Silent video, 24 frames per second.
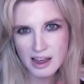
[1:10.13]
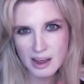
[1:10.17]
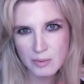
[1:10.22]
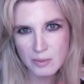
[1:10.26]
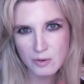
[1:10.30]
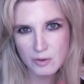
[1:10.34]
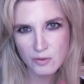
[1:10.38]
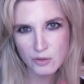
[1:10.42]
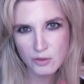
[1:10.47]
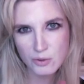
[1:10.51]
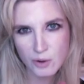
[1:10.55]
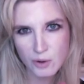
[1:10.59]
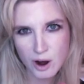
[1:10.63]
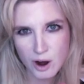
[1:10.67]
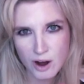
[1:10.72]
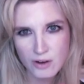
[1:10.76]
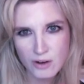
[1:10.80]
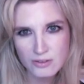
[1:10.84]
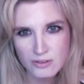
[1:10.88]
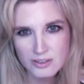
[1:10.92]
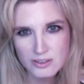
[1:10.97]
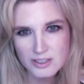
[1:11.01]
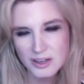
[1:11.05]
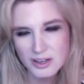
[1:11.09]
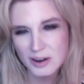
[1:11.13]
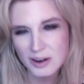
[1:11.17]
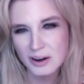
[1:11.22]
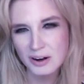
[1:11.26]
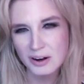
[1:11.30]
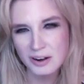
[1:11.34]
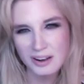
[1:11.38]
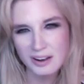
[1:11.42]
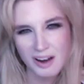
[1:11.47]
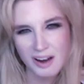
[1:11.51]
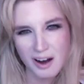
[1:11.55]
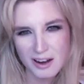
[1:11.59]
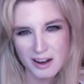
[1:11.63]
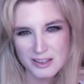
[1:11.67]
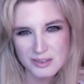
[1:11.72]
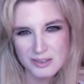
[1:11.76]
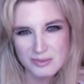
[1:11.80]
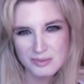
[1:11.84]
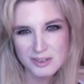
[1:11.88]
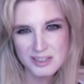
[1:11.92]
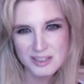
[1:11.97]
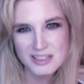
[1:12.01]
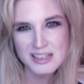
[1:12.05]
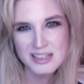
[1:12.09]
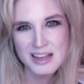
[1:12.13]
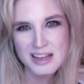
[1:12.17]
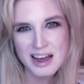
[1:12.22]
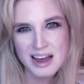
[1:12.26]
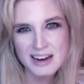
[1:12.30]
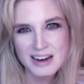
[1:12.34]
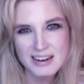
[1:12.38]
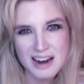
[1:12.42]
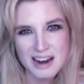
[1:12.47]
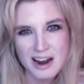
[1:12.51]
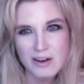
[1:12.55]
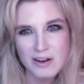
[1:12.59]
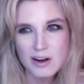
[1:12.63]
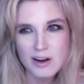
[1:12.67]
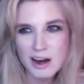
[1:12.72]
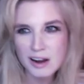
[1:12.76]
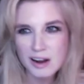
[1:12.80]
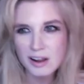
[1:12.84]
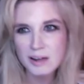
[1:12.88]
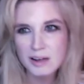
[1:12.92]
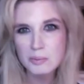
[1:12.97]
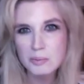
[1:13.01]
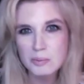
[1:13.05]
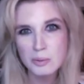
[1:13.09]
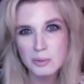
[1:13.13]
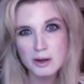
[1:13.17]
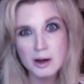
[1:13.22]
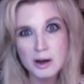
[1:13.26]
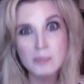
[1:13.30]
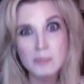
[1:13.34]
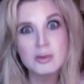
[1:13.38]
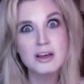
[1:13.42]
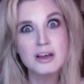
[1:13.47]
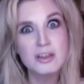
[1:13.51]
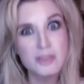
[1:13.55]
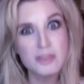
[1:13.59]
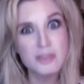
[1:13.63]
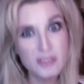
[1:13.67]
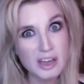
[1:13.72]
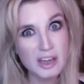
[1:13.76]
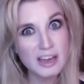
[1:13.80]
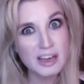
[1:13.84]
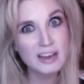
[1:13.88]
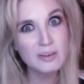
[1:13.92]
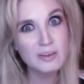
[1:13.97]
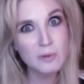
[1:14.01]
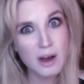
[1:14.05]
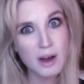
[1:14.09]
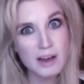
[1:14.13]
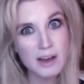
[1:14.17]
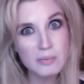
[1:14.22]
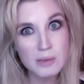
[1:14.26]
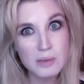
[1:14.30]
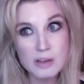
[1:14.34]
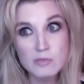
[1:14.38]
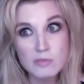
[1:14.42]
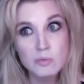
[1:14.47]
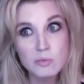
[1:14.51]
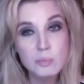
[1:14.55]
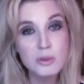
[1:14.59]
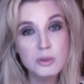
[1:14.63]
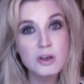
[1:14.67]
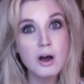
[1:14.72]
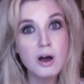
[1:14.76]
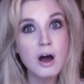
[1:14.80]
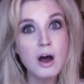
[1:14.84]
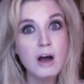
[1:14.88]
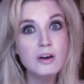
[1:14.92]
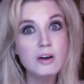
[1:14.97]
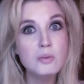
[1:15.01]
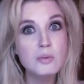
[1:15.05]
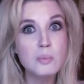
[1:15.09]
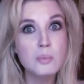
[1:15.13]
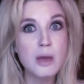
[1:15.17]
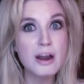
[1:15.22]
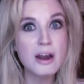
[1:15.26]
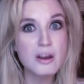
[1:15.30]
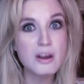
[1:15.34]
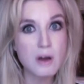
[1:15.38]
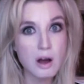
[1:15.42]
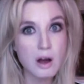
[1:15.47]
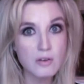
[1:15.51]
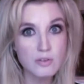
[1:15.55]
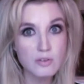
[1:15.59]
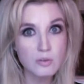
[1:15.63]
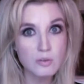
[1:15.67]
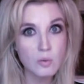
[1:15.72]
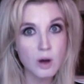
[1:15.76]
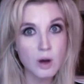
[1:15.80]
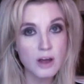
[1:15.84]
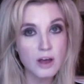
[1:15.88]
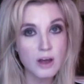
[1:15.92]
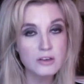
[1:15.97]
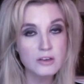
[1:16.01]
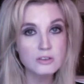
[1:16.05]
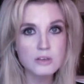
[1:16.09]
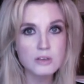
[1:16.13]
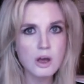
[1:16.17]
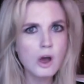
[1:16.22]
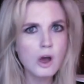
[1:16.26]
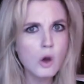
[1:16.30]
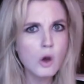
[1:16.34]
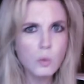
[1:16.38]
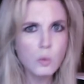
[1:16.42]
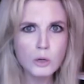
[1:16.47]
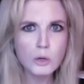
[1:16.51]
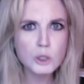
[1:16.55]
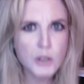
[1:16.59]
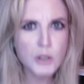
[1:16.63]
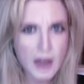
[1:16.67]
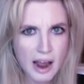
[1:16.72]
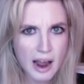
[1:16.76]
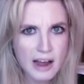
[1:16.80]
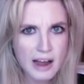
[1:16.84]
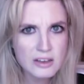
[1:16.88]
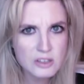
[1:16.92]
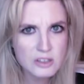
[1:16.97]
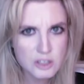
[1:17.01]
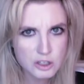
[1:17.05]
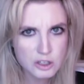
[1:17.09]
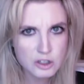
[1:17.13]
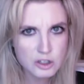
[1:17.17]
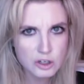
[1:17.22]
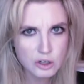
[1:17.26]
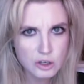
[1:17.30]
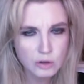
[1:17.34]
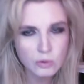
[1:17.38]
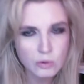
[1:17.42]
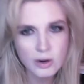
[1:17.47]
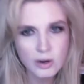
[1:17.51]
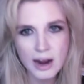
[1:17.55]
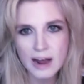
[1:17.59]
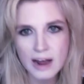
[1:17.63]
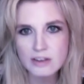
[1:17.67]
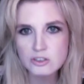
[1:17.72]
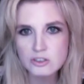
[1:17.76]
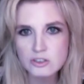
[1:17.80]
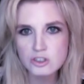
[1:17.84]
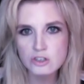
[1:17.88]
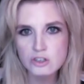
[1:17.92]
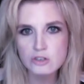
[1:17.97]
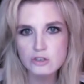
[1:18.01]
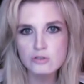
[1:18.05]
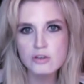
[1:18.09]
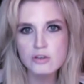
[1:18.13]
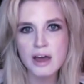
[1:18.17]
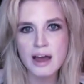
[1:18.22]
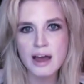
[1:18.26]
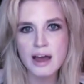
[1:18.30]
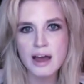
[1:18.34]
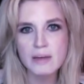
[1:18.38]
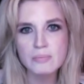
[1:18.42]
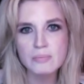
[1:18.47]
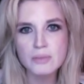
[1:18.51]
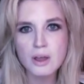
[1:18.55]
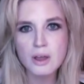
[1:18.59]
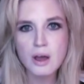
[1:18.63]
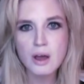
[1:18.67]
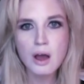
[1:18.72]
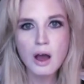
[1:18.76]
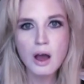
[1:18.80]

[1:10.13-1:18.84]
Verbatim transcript: Game of Thrones. Awesome to see that now kind of like becoming a thing, right? Even beyond Benioff and Weiss, which it has to do. It has to do that.